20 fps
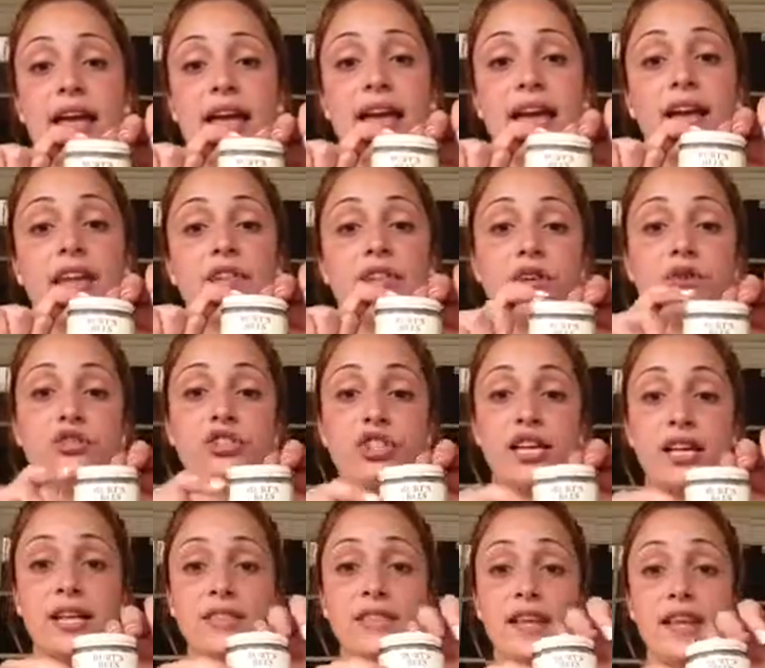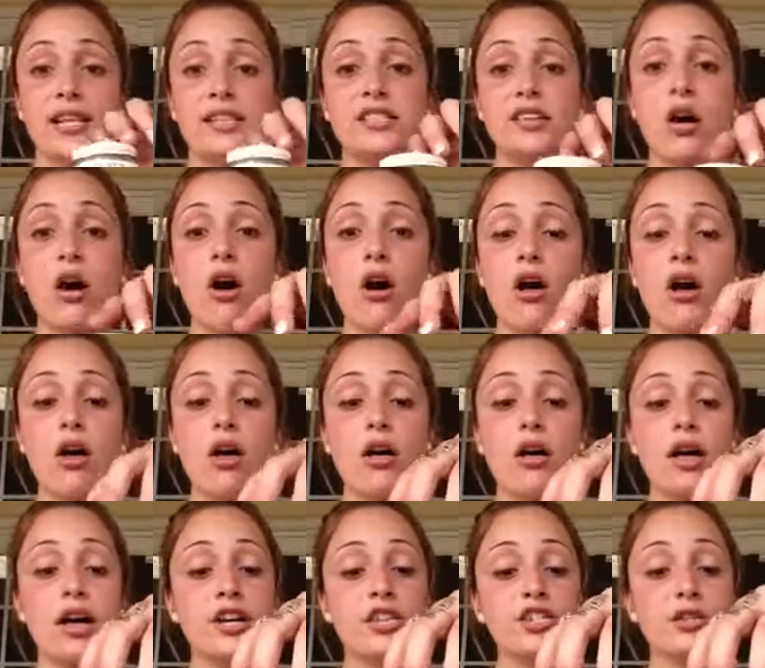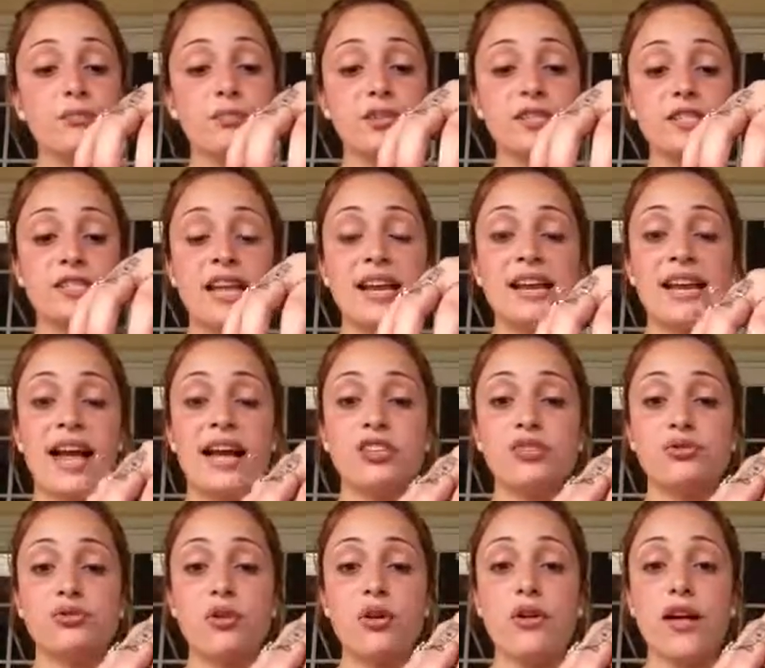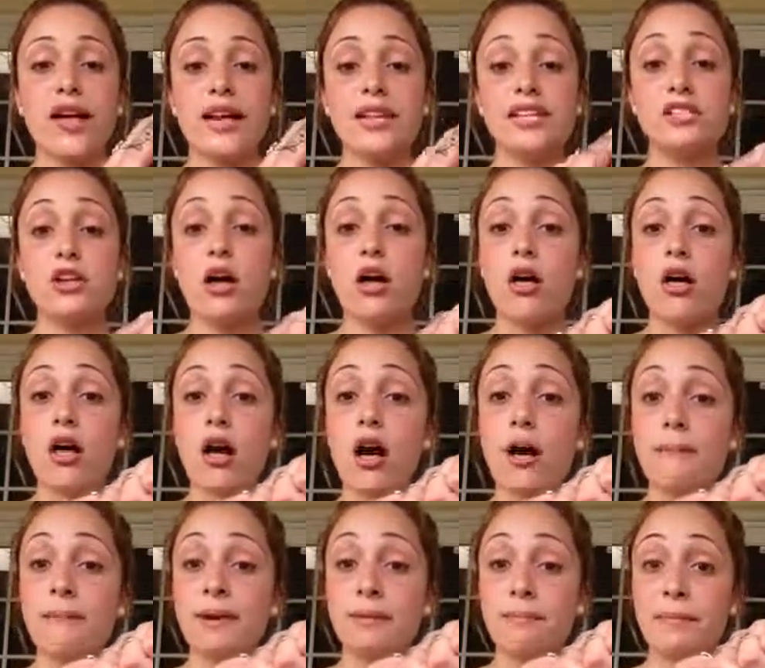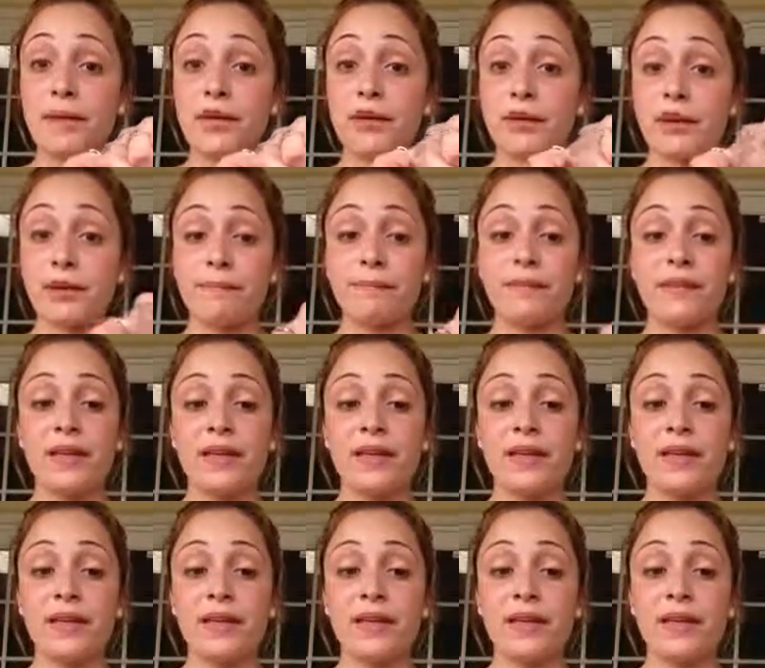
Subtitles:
hand lotion that is all 100% natural and is all almond milk.